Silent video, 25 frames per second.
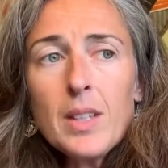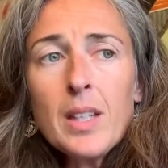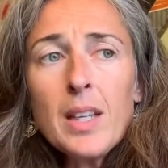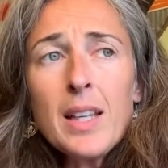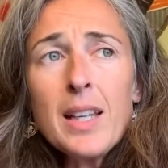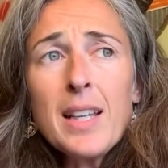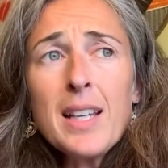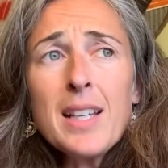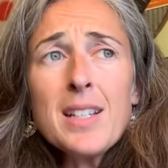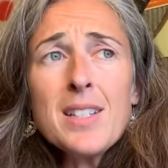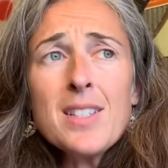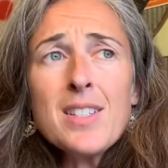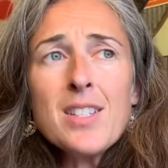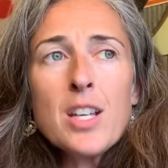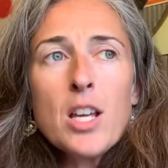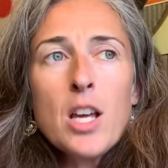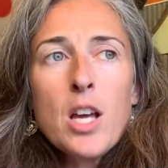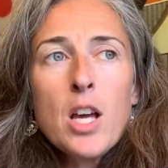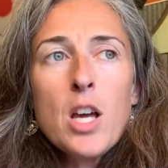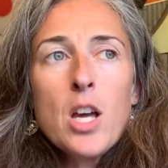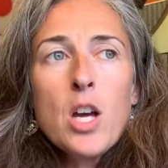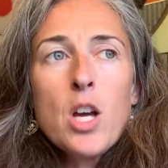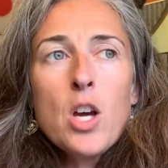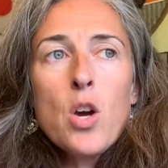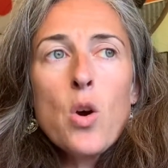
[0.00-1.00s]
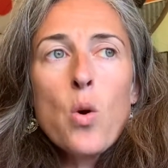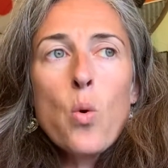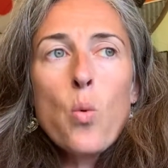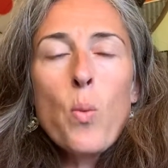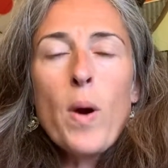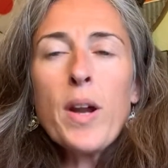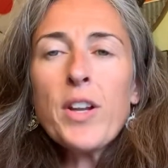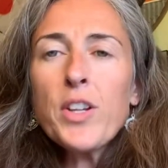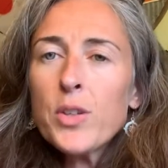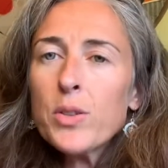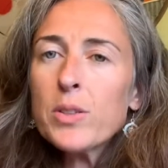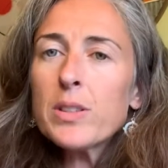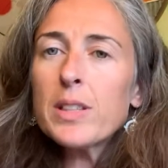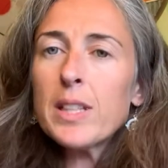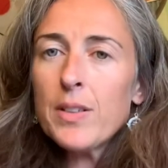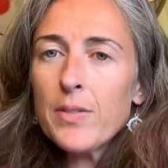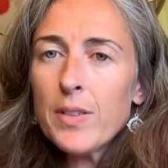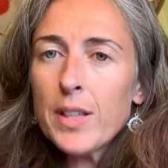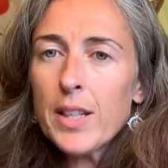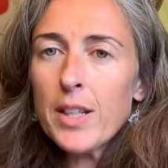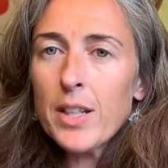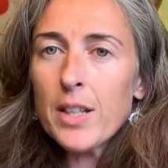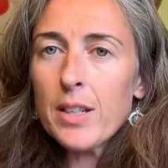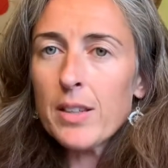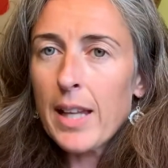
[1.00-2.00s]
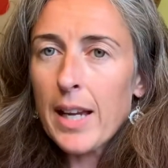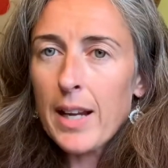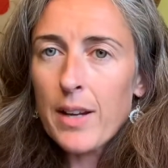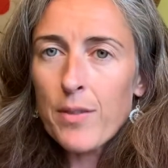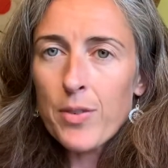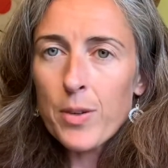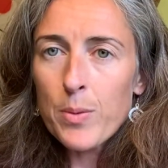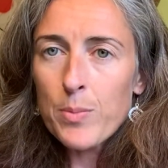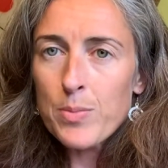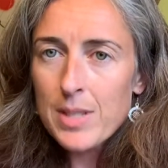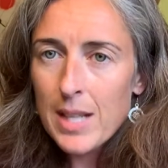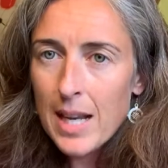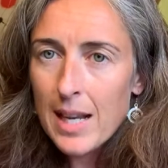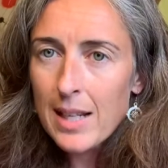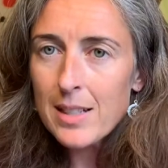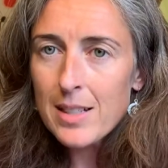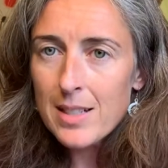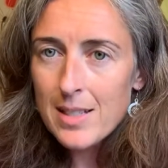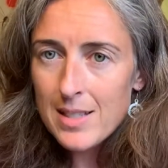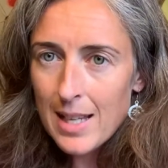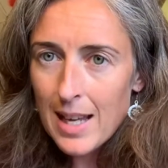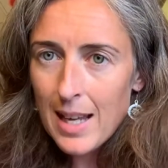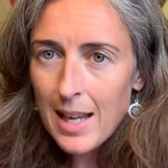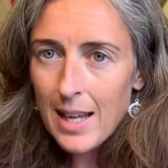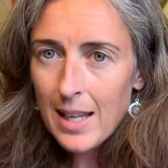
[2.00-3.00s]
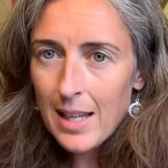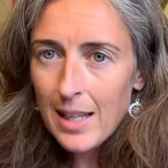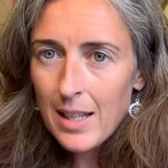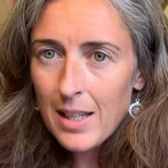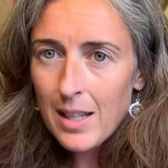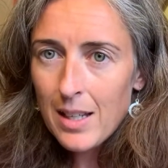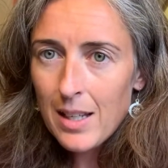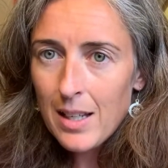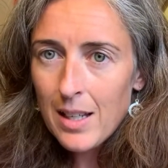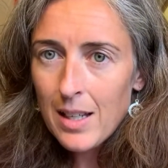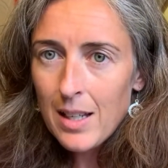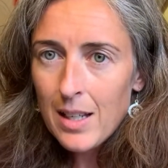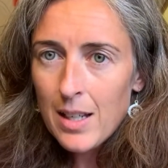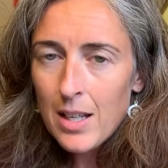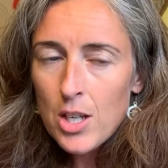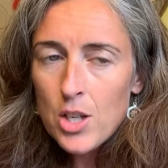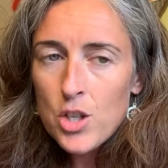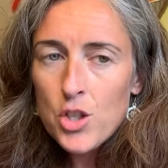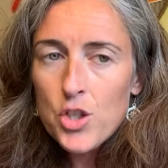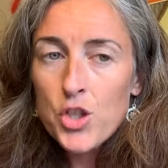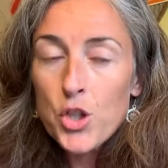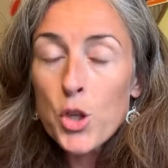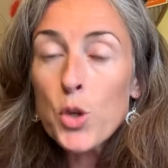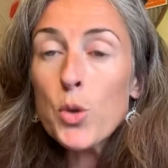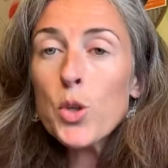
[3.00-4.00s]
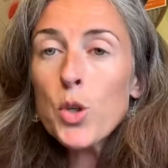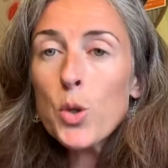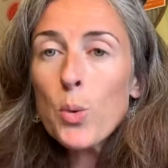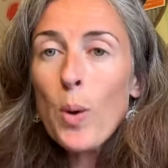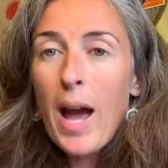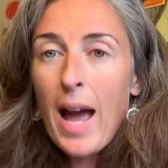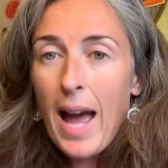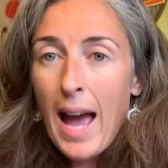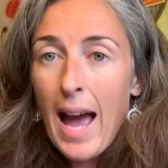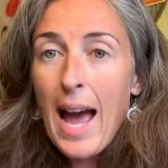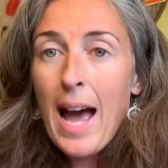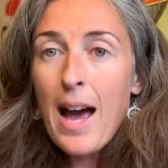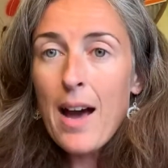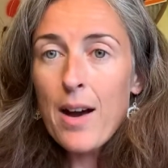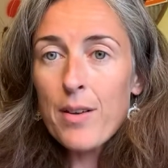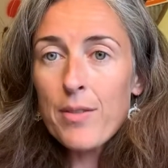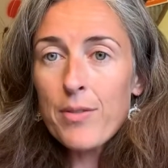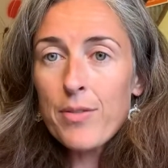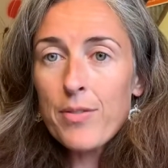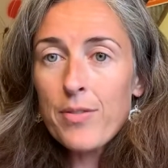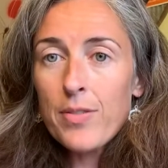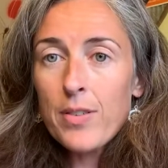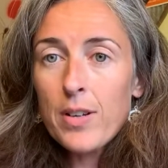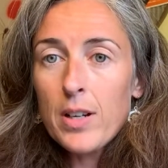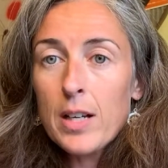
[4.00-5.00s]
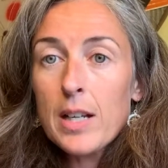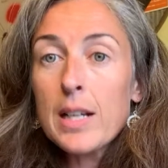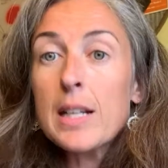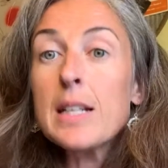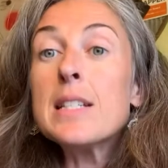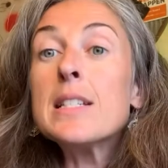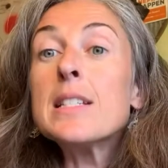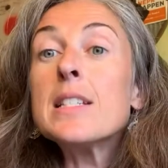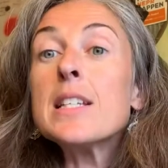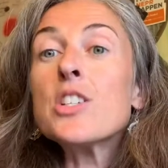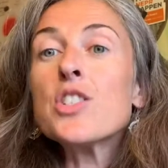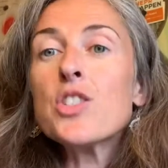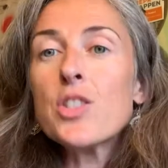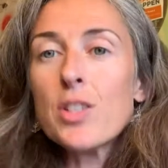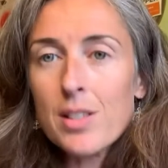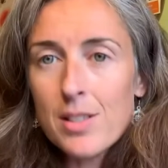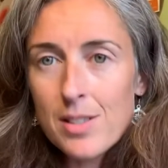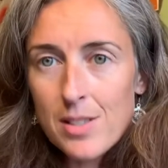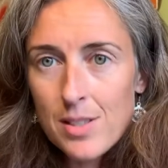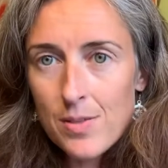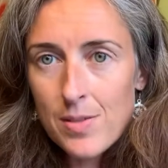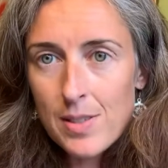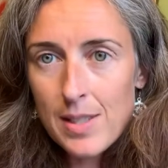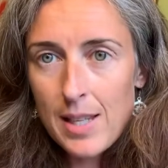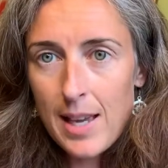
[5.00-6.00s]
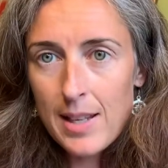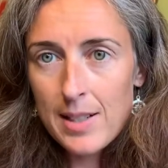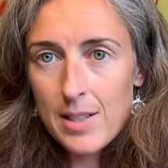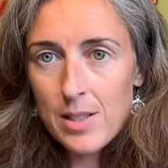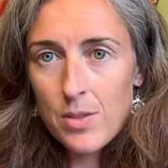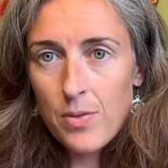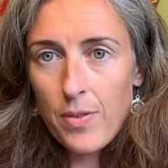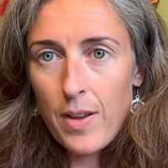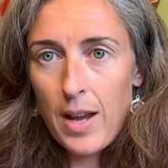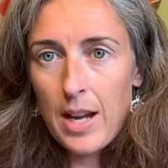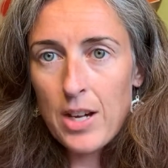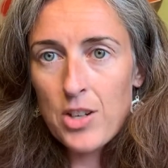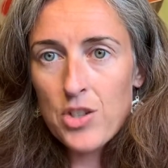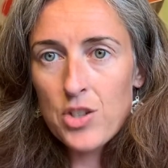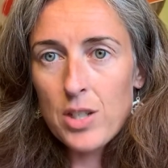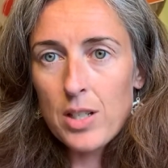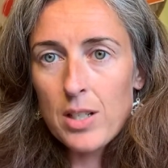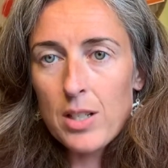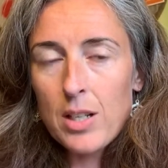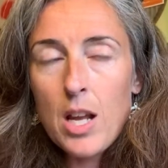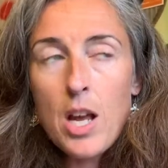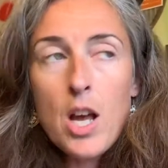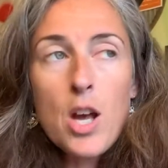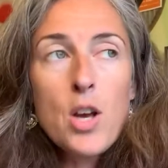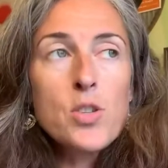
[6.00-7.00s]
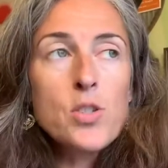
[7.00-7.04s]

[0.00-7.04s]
And when you're living like from day to day, do you have conditions of satisfaction?